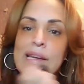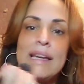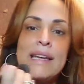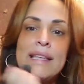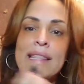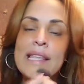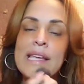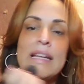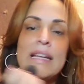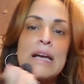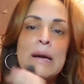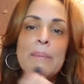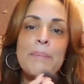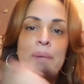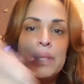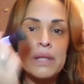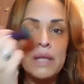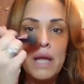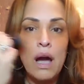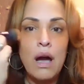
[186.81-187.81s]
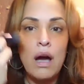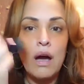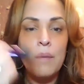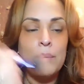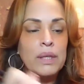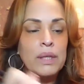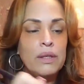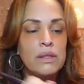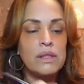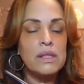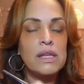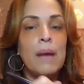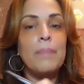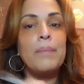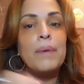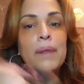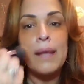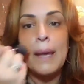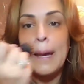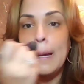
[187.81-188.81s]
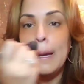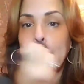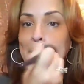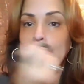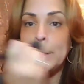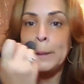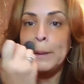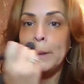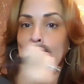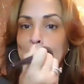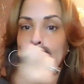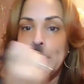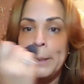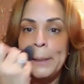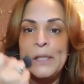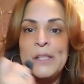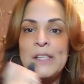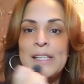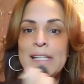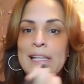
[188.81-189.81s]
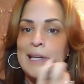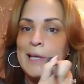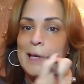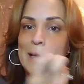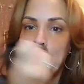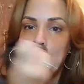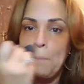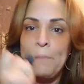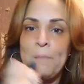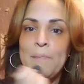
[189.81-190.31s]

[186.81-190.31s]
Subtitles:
And then I'll put the almond on top of that so you can see it.